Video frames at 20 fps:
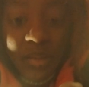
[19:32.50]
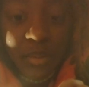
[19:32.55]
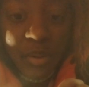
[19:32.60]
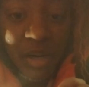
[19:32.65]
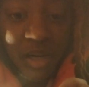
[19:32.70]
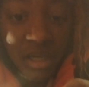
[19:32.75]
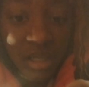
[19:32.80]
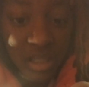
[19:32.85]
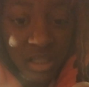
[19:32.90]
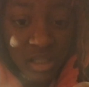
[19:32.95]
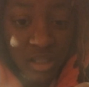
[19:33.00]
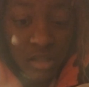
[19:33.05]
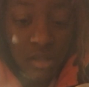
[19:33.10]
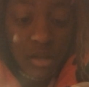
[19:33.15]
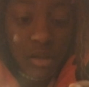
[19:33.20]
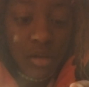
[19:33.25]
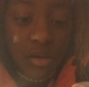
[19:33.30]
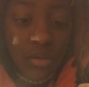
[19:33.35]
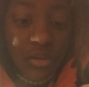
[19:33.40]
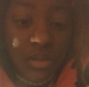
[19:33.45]
part that's
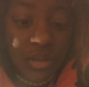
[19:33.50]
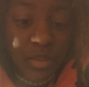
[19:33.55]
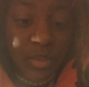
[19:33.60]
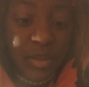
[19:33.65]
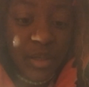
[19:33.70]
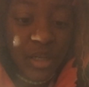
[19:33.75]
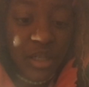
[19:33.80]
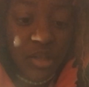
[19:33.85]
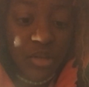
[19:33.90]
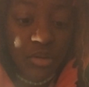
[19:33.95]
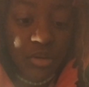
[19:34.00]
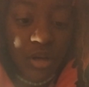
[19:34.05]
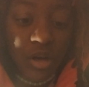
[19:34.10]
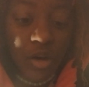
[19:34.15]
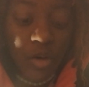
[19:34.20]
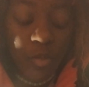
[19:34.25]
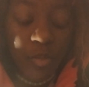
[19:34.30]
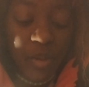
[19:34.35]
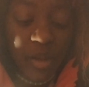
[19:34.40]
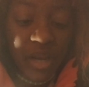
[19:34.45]
closed, put it through the
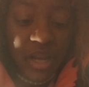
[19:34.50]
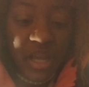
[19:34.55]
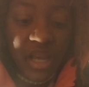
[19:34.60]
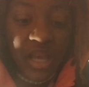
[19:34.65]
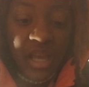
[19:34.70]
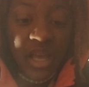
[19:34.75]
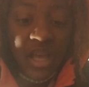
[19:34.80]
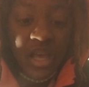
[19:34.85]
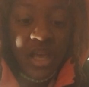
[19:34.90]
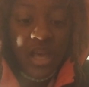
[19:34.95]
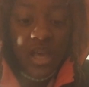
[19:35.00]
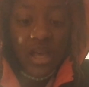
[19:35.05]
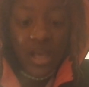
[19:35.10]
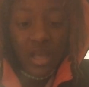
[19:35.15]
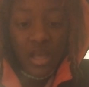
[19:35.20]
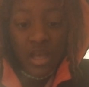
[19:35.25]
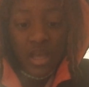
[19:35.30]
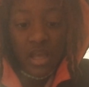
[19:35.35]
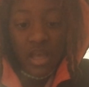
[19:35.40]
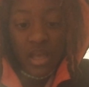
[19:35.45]
opening,
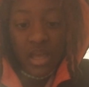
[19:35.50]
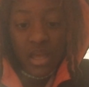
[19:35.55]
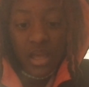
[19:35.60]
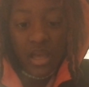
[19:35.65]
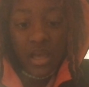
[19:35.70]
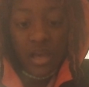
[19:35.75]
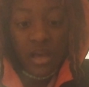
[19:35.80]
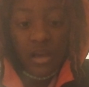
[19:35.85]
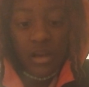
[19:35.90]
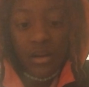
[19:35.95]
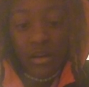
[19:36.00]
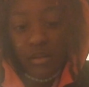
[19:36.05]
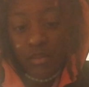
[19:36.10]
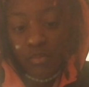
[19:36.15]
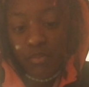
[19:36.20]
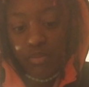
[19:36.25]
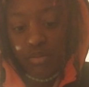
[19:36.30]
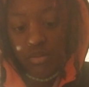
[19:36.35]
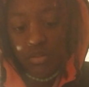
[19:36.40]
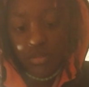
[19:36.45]
and
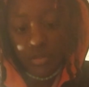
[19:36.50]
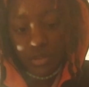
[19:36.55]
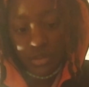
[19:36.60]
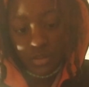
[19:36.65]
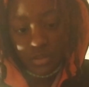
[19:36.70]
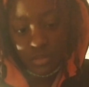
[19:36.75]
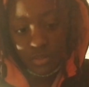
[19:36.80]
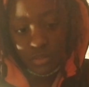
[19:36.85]
pull.